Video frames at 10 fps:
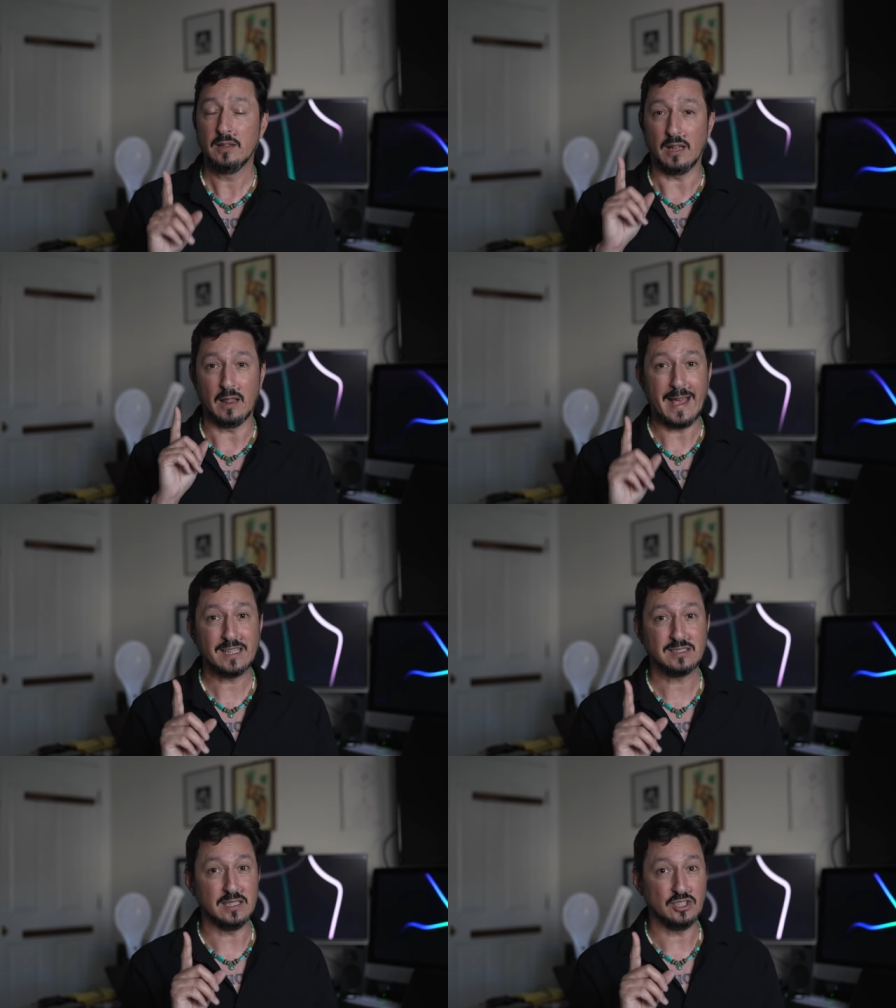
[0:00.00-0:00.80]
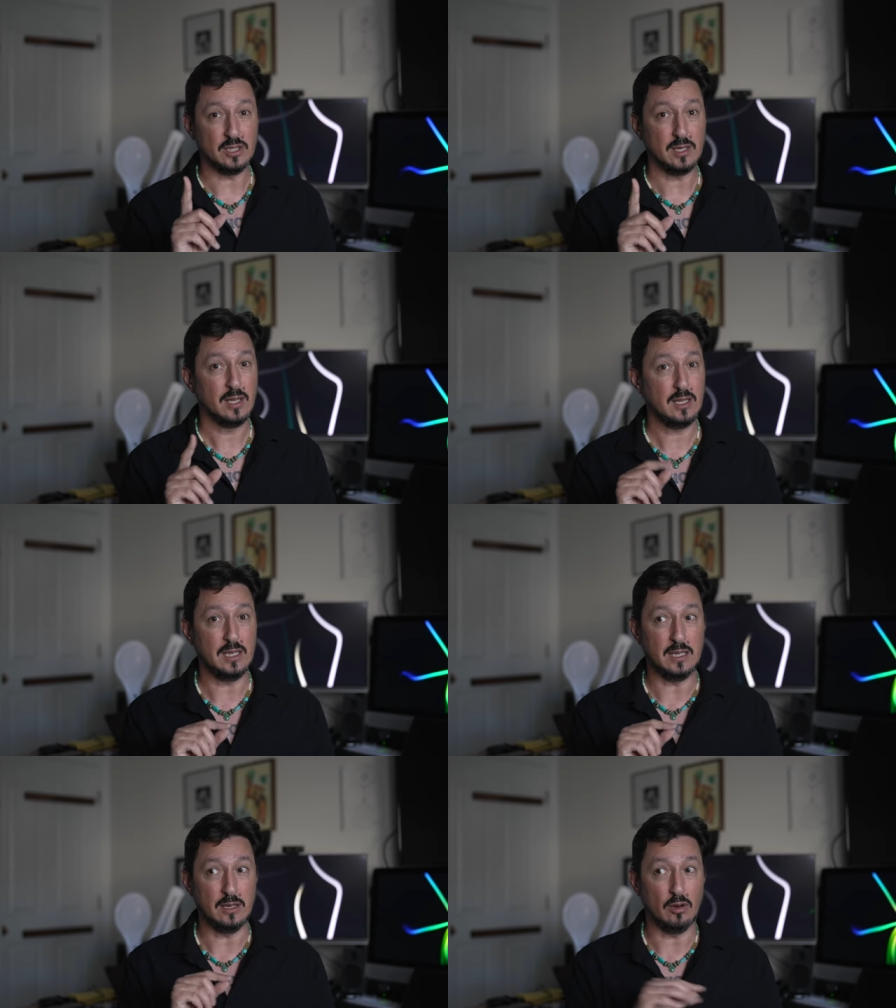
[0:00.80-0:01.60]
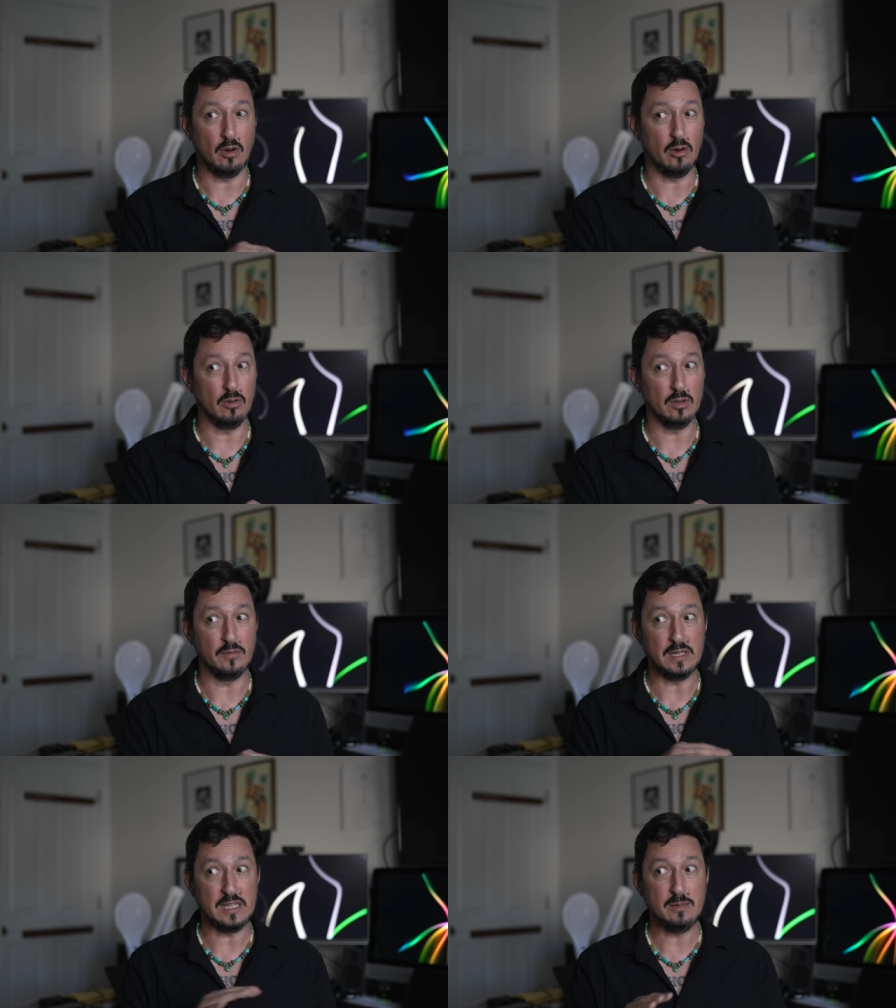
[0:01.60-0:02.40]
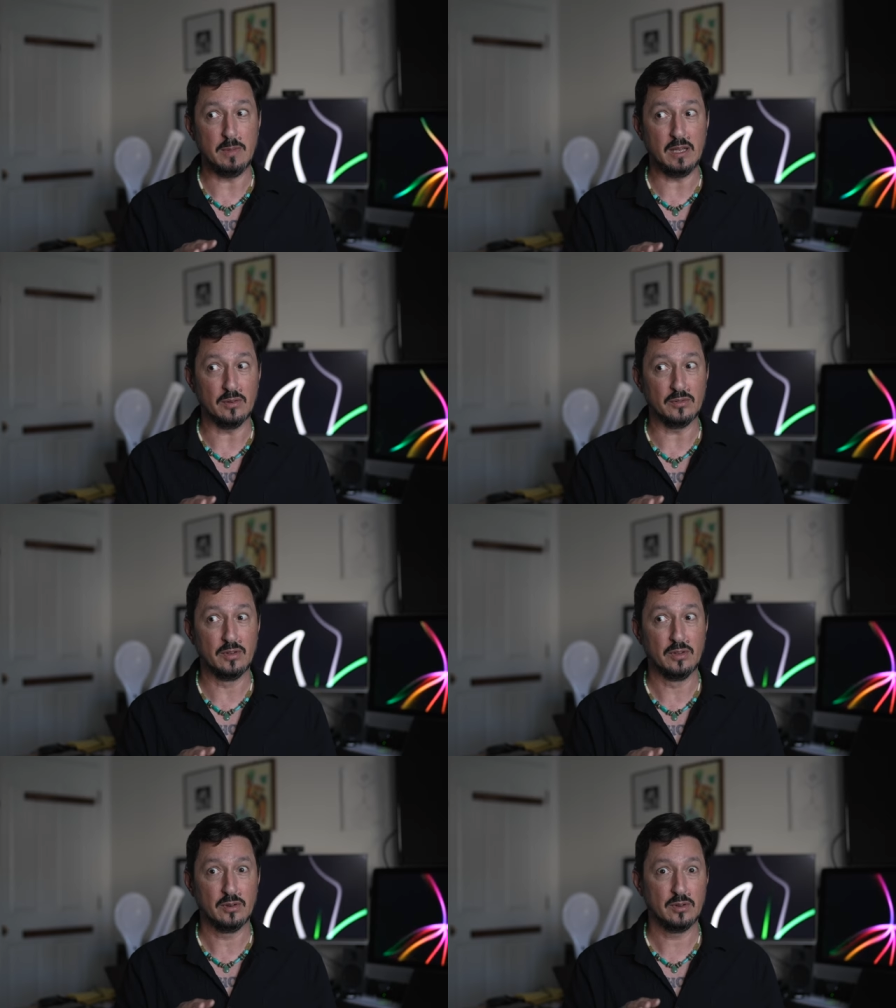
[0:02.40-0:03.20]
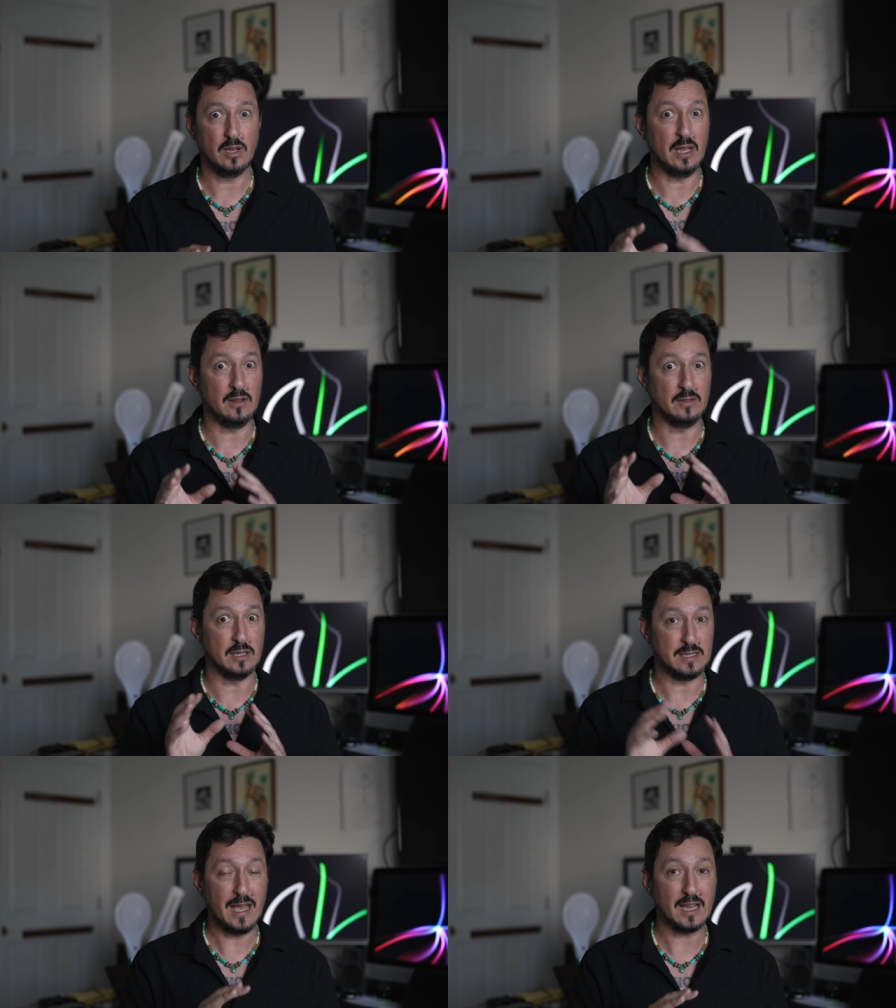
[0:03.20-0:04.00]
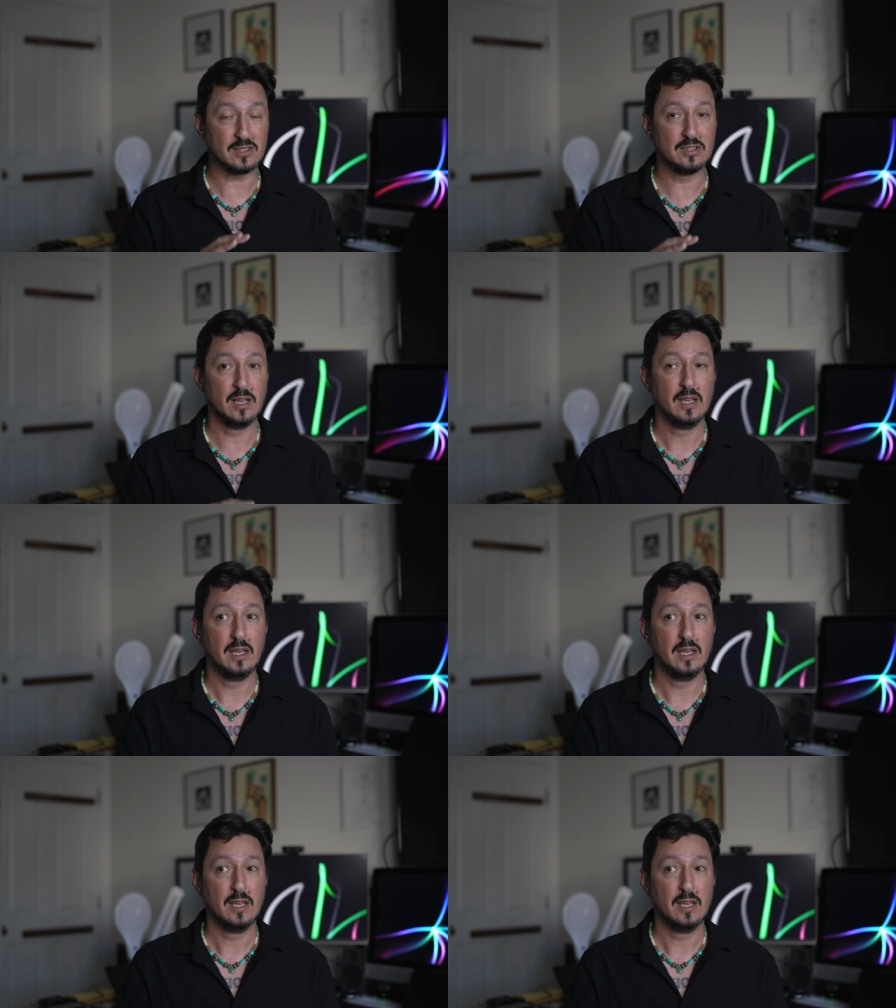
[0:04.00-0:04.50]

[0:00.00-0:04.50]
The last digit in all of the emails and the texts